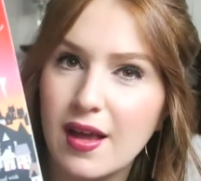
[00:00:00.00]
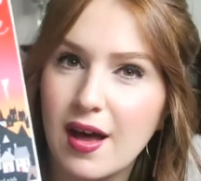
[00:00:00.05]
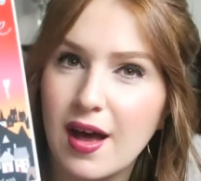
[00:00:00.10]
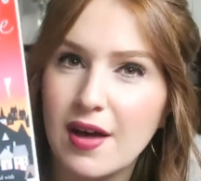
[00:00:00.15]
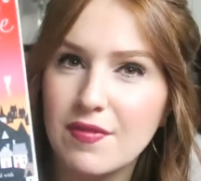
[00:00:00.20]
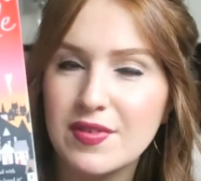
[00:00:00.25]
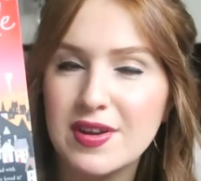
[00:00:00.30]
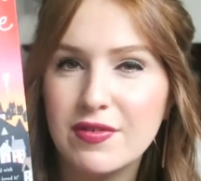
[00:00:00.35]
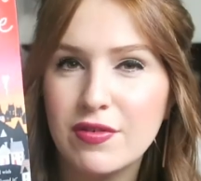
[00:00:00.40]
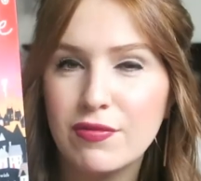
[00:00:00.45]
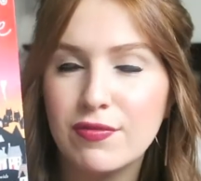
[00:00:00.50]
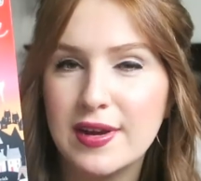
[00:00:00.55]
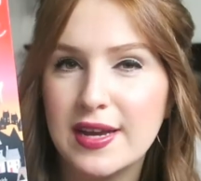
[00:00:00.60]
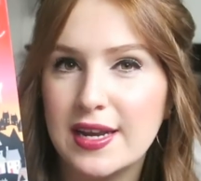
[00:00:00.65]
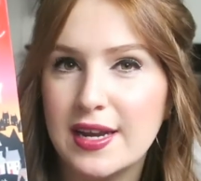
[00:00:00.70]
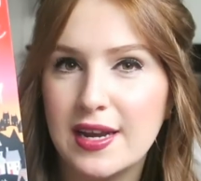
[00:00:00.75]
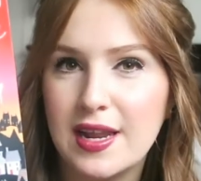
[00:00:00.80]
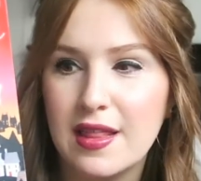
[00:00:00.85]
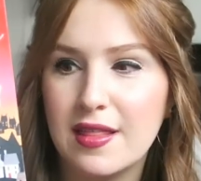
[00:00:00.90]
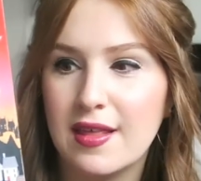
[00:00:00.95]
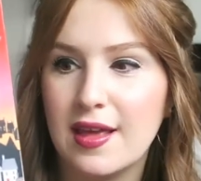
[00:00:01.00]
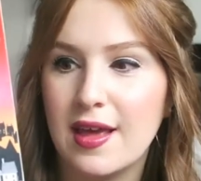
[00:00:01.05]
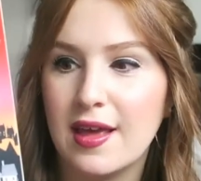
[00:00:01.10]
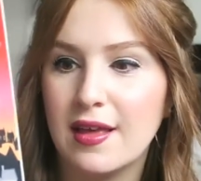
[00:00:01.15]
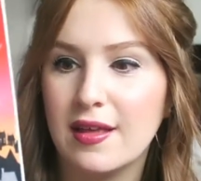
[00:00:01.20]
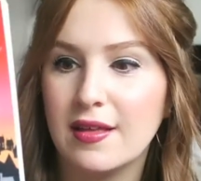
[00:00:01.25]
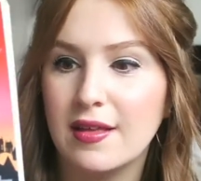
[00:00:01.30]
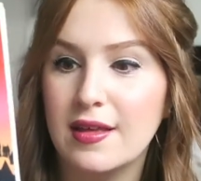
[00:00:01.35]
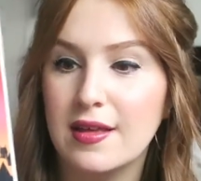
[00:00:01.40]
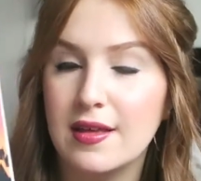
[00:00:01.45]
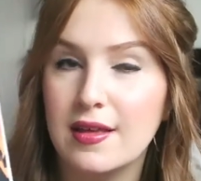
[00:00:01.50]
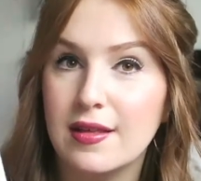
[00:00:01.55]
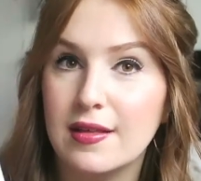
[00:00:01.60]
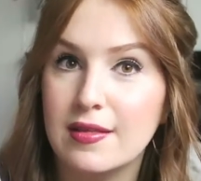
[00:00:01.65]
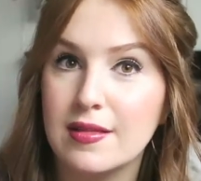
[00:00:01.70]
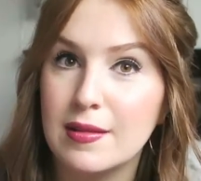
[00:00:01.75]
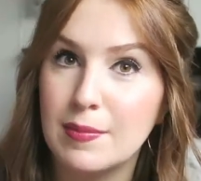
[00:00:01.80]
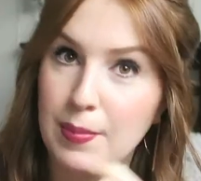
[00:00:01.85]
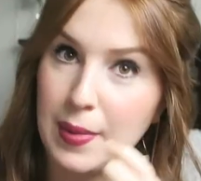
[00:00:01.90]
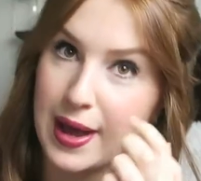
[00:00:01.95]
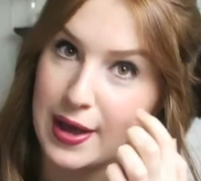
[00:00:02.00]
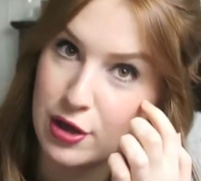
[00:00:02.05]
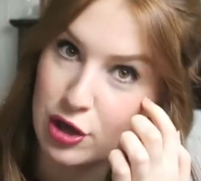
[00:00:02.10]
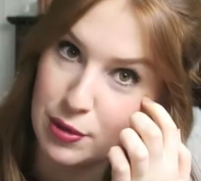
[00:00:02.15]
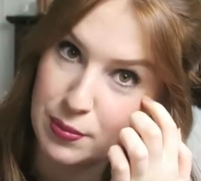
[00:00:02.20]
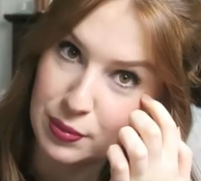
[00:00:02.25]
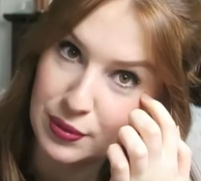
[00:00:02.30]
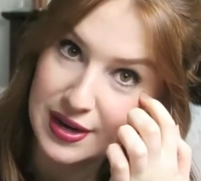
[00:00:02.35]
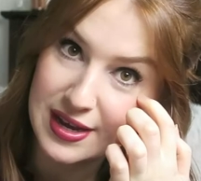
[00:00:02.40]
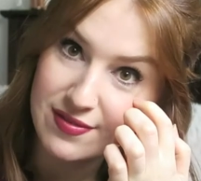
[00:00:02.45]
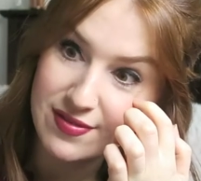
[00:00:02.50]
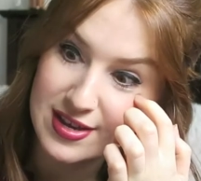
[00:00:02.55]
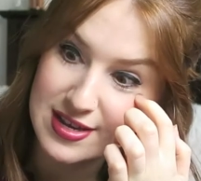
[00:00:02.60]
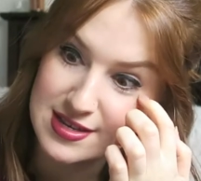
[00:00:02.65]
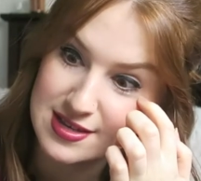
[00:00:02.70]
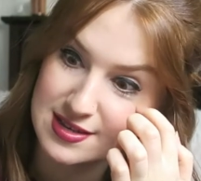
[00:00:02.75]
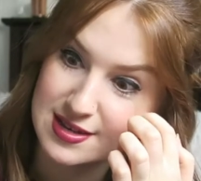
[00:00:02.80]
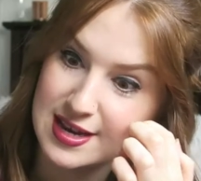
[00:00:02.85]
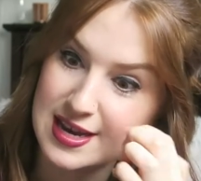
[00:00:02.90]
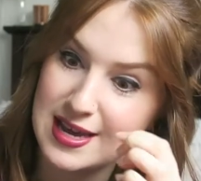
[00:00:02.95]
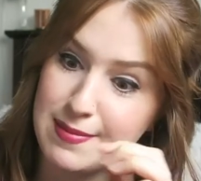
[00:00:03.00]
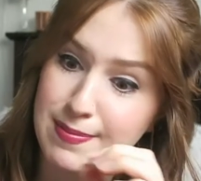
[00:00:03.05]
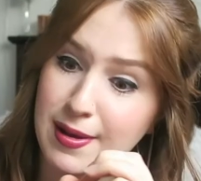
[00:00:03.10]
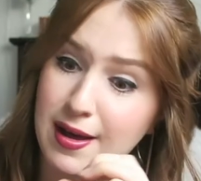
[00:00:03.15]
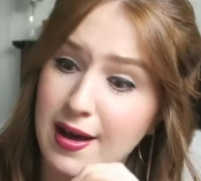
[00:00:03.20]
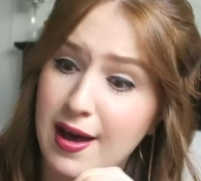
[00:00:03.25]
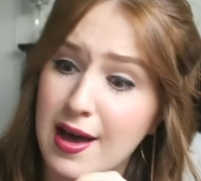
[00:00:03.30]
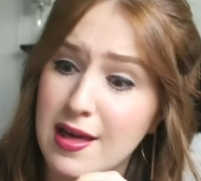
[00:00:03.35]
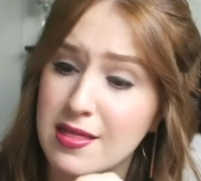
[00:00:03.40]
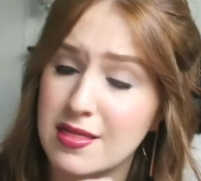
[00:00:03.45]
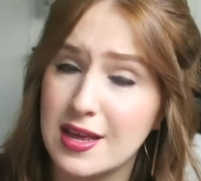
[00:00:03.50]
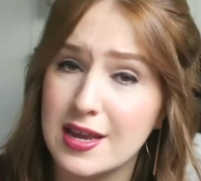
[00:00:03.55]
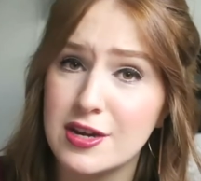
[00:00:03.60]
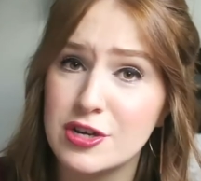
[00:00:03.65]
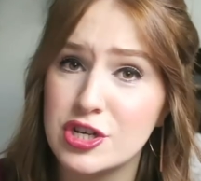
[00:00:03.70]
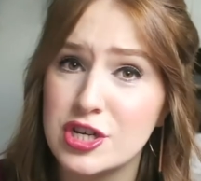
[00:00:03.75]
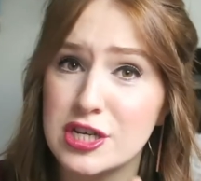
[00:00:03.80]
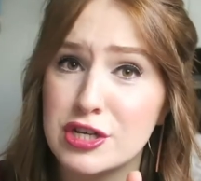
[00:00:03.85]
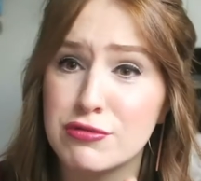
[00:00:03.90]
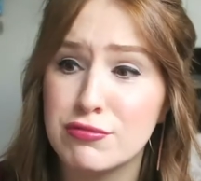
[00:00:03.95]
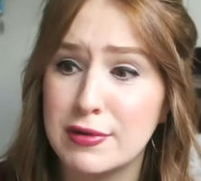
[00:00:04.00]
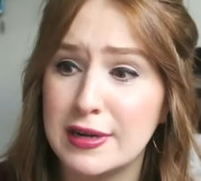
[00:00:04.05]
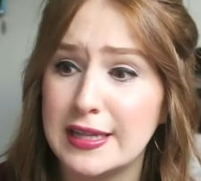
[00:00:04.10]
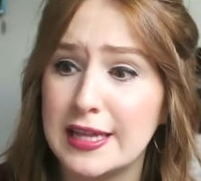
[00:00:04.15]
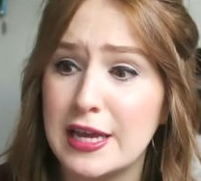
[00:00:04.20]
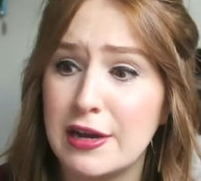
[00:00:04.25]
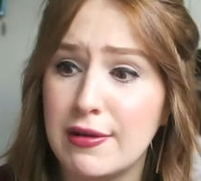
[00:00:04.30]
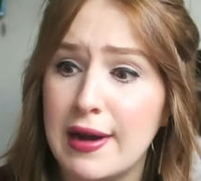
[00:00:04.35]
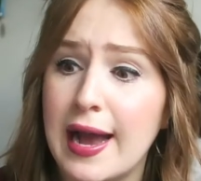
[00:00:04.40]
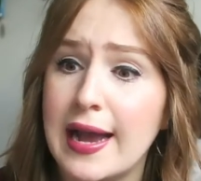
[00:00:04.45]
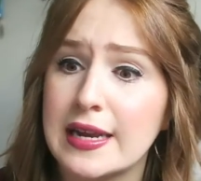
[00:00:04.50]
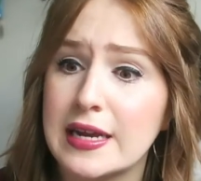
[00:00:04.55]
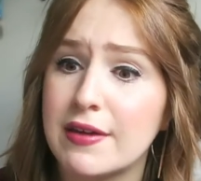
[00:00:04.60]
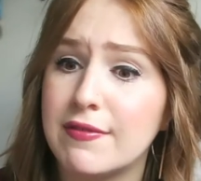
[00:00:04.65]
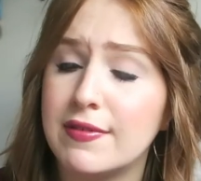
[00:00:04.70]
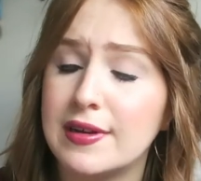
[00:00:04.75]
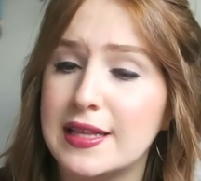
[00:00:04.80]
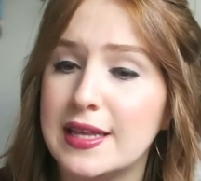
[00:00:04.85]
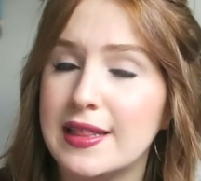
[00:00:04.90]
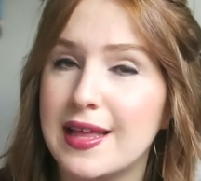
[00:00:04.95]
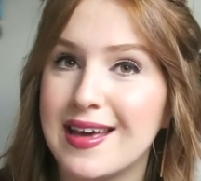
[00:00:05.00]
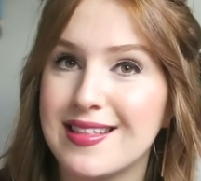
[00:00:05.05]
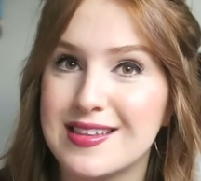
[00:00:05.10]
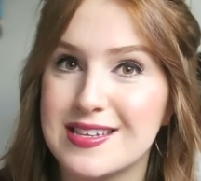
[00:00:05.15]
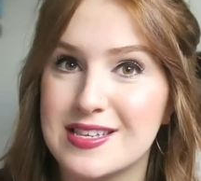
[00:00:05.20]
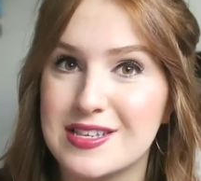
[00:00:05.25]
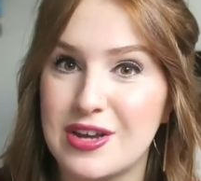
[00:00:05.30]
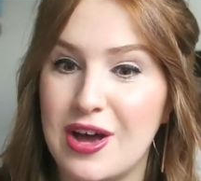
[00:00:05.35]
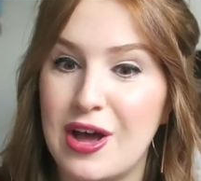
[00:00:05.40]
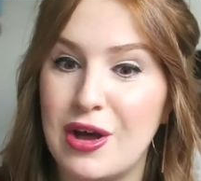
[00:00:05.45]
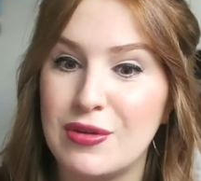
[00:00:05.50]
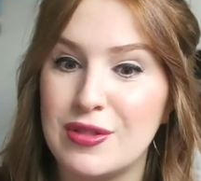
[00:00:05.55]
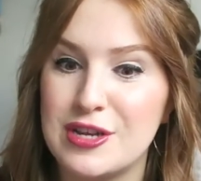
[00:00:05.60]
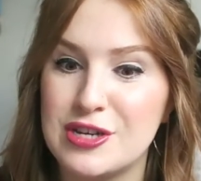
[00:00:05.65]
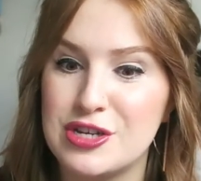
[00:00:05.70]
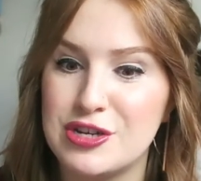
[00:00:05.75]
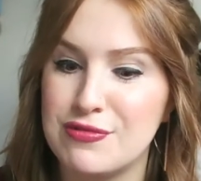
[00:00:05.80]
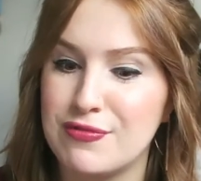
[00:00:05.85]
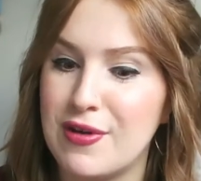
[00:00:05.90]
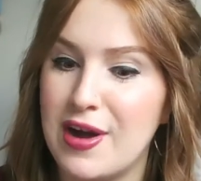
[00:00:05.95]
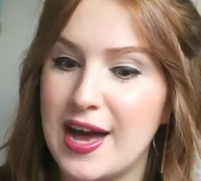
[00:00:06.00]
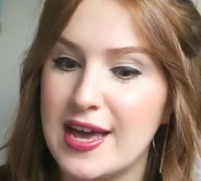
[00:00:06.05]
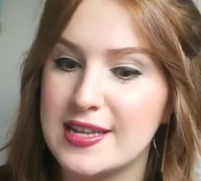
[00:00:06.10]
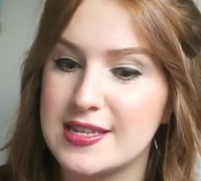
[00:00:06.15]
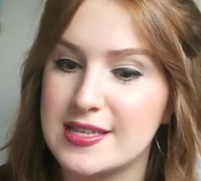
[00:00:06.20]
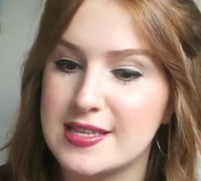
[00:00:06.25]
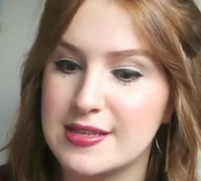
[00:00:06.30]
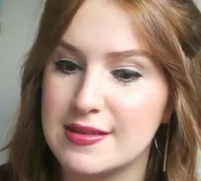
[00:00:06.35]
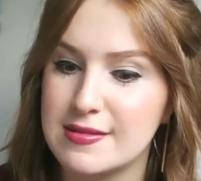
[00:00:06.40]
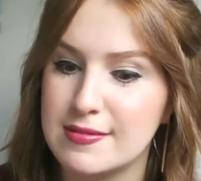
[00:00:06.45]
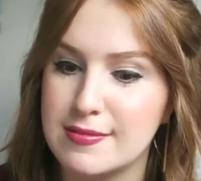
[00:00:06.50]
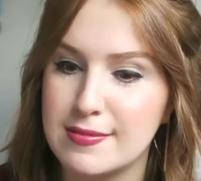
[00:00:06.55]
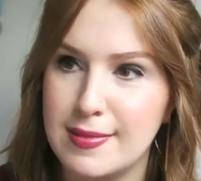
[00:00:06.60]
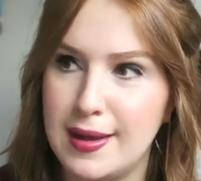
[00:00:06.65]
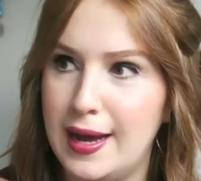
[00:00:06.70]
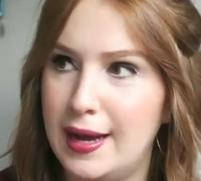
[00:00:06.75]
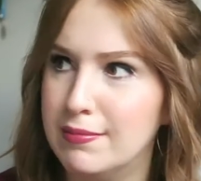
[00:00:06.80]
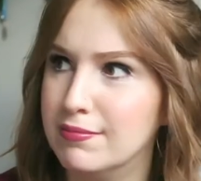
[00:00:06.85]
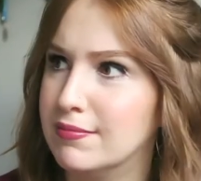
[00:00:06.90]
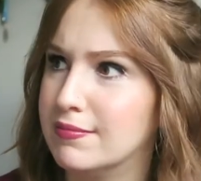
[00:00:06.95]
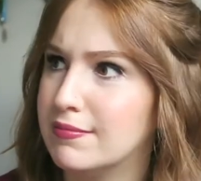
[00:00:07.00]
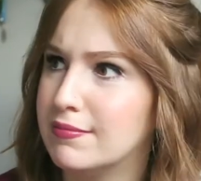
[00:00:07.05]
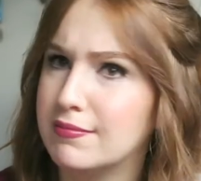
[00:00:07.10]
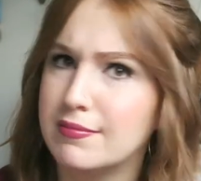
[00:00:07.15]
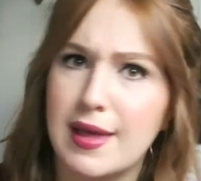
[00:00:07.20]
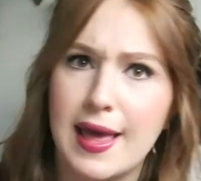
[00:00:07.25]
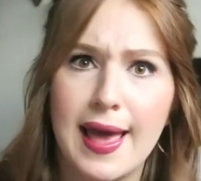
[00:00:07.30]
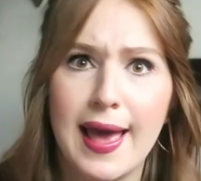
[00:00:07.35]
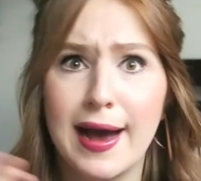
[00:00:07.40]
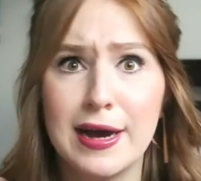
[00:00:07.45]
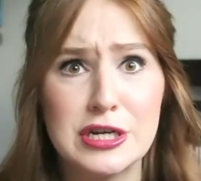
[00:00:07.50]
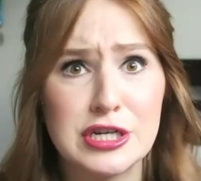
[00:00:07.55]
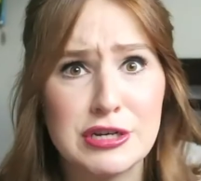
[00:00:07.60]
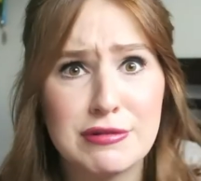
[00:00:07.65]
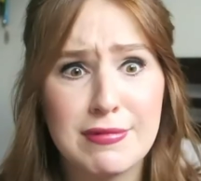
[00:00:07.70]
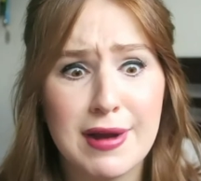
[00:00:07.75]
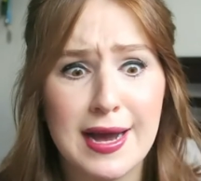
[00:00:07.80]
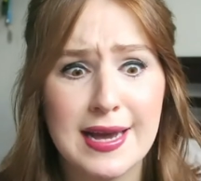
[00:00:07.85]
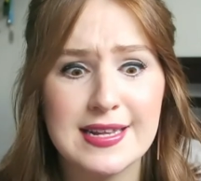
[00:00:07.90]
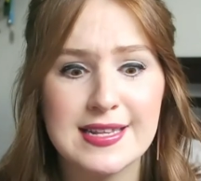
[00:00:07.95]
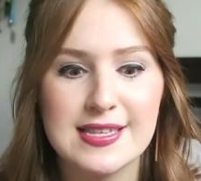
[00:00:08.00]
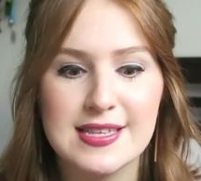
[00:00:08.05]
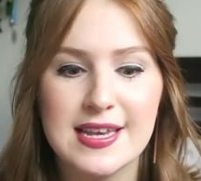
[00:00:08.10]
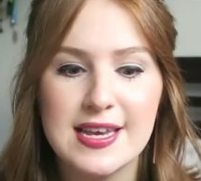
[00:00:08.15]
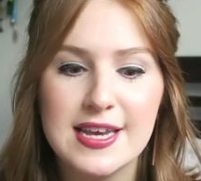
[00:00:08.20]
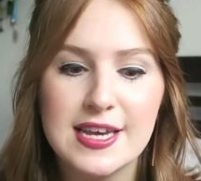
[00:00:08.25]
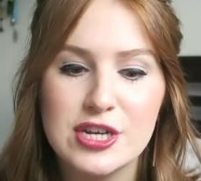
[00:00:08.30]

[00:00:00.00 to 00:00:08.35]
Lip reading: I've never read anything by her previously, but I think she's really great. I really like the style that she writes. How she writes.